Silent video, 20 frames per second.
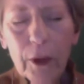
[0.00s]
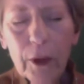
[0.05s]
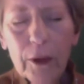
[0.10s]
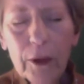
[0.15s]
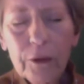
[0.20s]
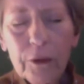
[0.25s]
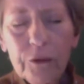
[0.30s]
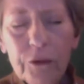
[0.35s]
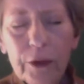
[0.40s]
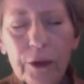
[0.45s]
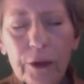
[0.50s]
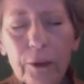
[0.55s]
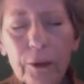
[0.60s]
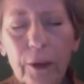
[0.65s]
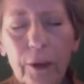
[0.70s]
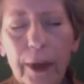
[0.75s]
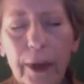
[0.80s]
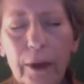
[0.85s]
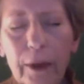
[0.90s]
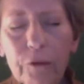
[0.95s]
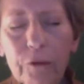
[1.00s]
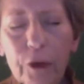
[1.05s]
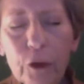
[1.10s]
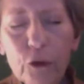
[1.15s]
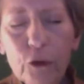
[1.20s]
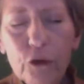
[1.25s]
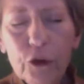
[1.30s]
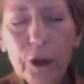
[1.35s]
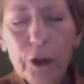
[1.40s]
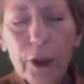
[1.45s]
See a line of
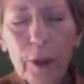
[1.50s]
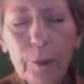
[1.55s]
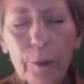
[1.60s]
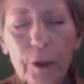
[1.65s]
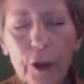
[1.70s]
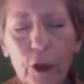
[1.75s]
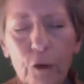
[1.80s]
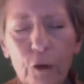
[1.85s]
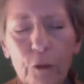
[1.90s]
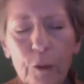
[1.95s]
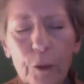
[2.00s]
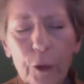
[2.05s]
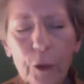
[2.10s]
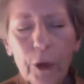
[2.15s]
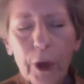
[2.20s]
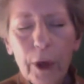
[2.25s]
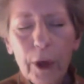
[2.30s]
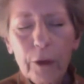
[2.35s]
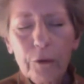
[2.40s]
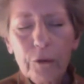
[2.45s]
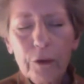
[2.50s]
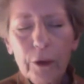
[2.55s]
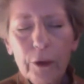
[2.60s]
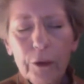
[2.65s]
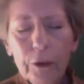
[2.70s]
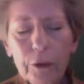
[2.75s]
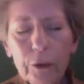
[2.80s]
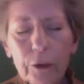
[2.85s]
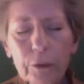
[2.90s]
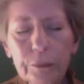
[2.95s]
energy coming out from your heart
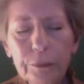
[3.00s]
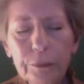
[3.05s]
center,